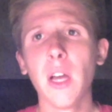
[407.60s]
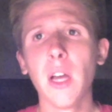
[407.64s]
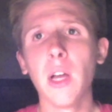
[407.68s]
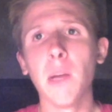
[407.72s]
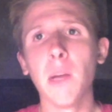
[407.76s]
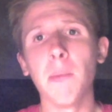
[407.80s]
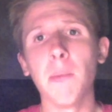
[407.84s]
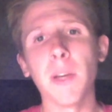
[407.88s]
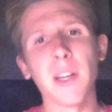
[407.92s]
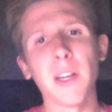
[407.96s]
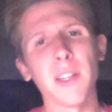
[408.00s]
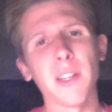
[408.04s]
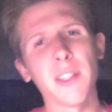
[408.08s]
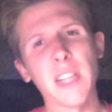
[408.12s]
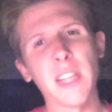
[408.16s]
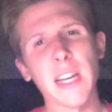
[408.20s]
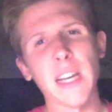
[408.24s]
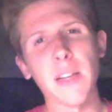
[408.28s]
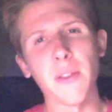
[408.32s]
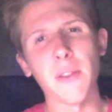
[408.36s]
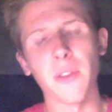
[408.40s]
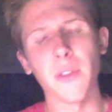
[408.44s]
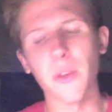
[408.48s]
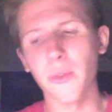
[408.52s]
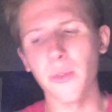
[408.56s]
because
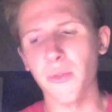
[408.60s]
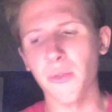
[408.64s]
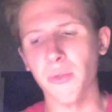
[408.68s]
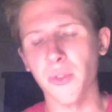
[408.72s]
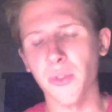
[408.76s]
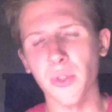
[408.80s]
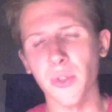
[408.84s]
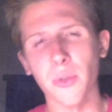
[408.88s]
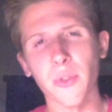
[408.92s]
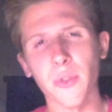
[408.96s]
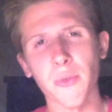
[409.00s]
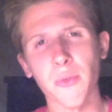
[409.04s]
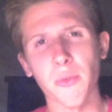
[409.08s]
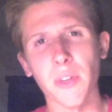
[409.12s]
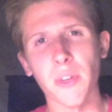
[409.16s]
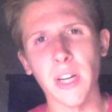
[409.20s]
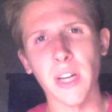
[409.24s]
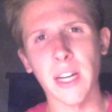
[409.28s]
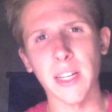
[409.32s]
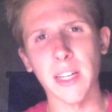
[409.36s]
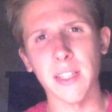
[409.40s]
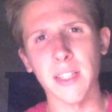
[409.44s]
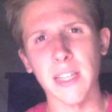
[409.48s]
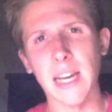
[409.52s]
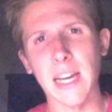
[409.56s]
those results were
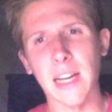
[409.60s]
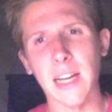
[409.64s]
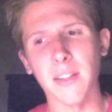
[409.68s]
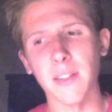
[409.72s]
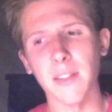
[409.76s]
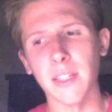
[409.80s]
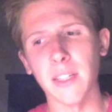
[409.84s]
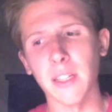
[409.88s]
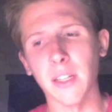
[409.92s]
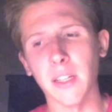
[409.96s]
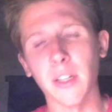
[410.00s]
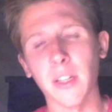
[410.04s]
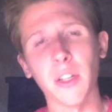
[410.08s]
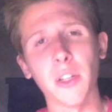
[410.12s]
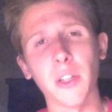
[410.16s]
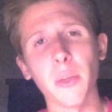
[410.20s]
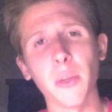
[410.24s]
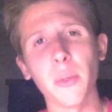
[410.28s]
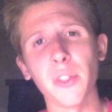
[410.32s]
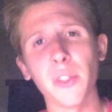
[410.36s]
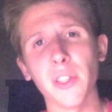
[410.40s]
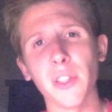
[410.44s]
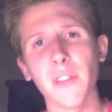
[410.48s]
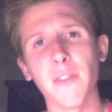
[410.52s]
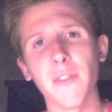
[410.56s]
not exactly
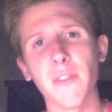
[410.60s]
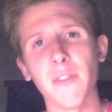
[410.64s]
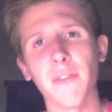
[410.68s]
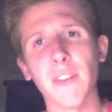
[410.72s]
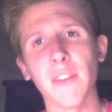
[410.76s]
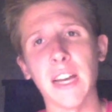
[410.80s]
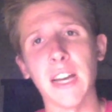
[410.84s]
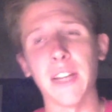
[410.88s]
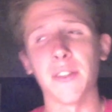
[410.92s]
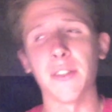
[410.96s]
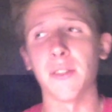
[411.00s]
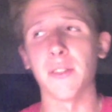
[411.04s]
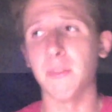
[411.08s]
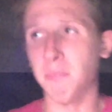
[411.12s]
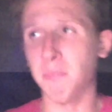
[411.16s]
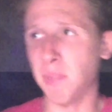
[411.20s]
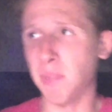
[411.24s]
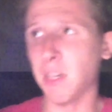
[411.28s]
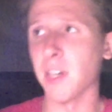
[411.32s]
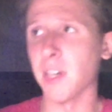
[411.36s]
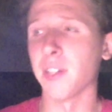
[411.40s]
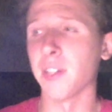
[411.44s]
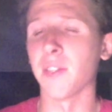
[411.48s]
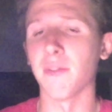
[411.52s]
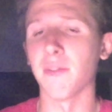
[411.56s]
conclusive,
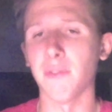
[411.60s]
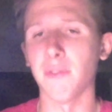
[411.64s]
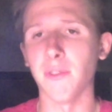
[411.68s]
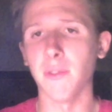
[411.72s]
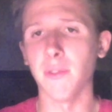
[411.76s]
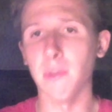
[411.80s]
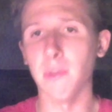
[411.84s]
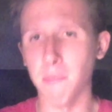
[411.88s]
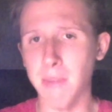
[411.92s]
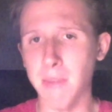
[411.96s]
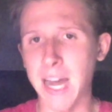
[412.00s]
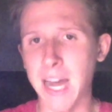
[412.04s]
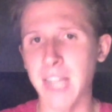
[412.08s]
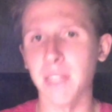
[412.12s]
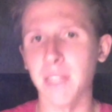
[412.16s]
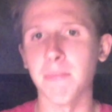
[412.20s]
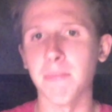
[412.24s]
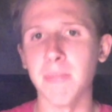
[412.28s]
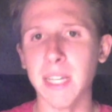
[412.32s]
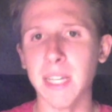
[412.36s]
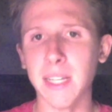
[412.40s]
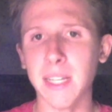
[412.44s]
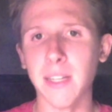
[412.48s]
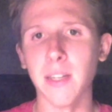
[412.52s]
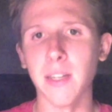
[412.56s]
because of mass
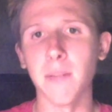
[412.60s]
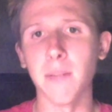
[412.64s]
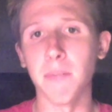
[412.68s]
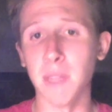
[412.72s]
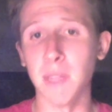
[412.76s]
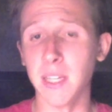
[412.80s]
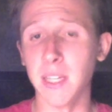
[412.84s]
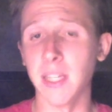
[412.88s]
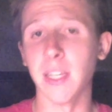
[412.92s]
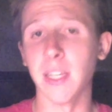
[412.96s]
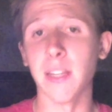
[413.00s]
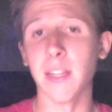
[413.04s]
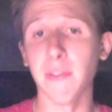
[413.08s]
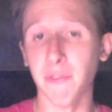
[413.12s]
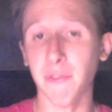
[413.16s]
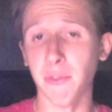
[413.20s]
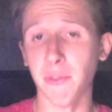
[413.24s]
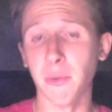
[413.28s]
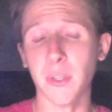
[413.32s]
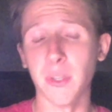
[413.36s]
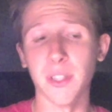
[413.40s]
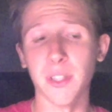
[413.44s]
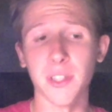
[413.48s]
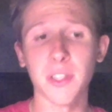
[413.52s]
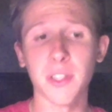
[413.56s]
media being
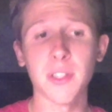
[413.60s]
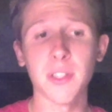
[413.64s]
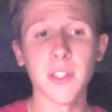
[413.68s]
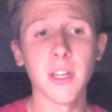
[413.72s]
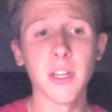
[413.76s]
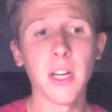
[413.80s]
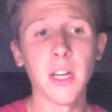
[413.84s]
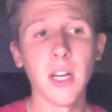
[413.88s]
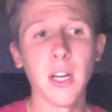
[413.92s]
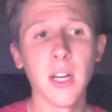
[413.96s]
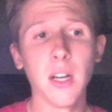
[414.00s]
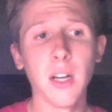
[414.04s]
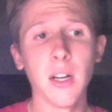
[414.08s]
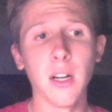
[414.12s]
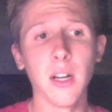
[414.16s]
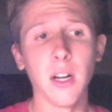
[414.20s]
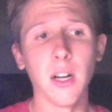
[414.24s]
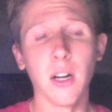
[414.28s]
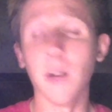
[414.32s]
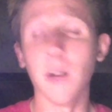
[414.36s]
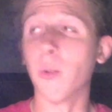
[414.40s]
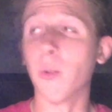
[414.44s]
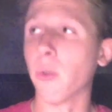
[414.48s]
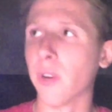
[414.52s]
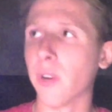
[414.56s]
influenced
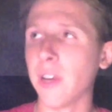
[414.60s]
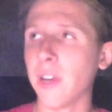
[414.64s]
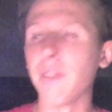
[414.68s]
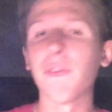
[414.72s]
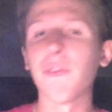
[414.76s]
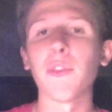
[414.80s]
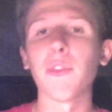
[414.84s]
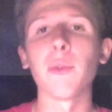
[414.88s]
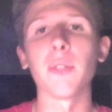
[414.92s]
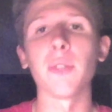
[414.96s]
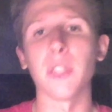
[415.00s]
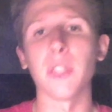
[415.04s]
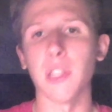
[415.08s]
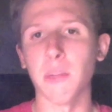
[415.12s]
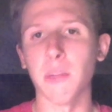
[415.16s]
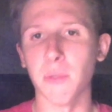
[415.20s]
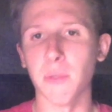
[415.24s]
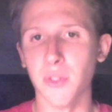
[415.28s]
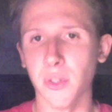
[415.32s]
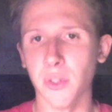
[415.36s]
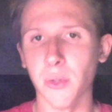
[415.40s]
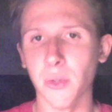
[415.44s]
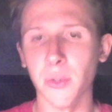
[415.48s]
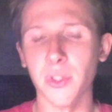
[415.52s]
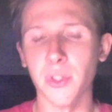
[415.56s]
or influencing the
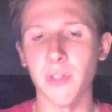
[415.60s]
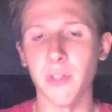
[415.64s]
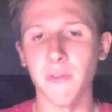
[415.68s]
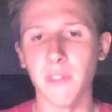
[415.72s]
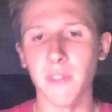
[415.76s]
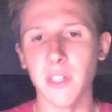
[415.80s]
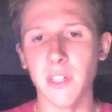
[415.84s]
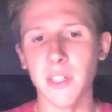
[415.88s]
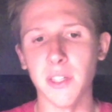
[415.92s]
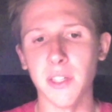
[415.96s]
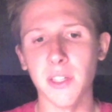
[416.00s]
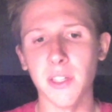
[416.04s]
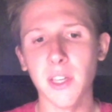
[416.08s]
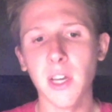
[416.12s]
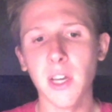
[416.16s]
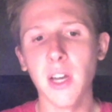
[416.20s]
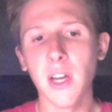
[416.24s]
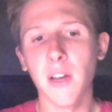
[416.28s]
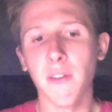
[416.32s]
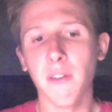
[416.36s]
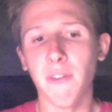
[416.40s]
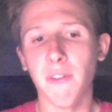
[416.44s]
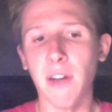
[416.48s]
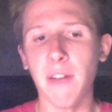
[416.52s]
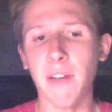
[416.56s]
results of these
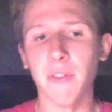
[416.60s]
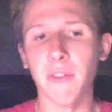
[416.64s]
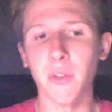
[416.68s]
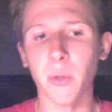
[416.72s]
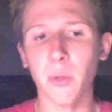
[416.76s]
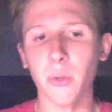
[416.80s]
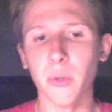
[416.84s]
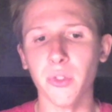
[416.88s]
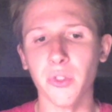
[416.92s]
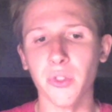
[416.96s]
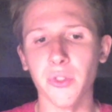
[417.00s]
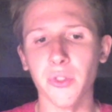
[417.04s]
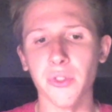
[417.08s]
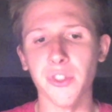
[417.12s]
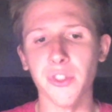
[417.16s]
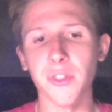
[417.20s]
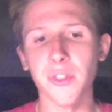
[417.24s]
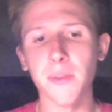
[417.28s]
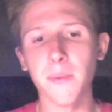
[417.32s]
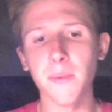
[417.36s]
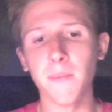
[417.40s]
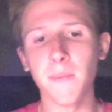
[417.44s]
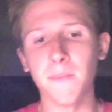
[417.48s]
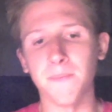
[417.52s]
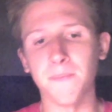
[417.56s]
5 cultures,
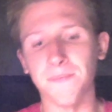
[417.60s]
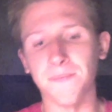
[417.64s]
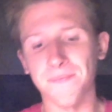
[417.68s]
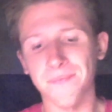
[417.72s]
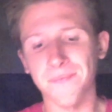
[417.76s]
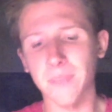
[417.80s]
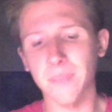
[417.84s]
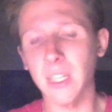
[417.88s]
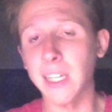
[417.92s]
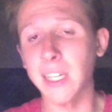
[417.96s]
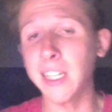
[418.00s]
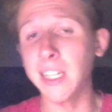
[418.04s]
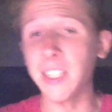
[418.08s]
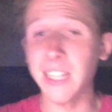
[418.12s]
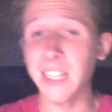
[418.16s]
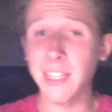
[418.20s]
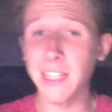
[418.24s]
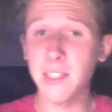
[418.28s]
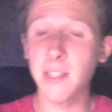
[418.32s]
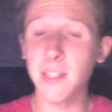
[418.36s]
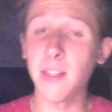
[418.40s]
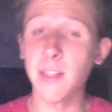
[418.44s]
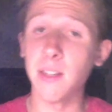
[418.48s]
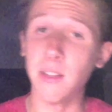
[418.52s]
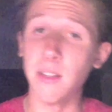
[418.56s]
he
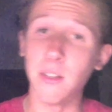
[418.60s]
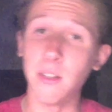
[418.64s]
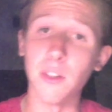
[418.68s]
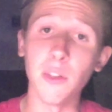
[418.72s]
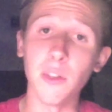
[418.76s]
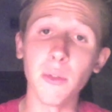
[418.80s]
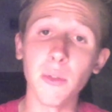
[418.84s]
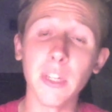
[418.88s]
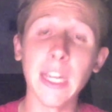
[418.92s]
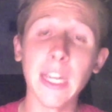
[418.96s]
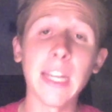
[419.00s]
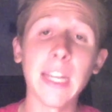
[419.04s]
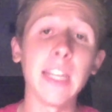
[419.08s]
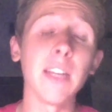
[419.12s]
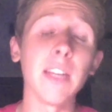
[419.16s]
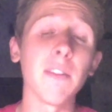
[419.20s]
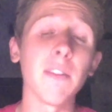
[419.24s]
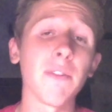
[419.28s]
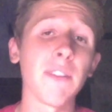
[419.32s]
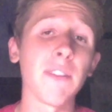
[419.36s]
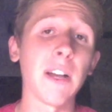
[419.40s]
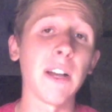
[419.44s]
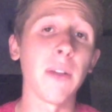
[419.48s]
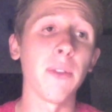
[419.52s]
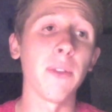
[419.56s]
tested it in New Guinea and
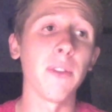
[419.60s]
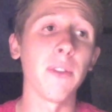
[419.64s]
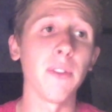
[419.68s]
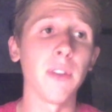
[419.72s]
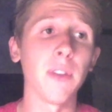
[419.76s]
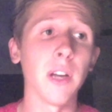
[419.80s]
found that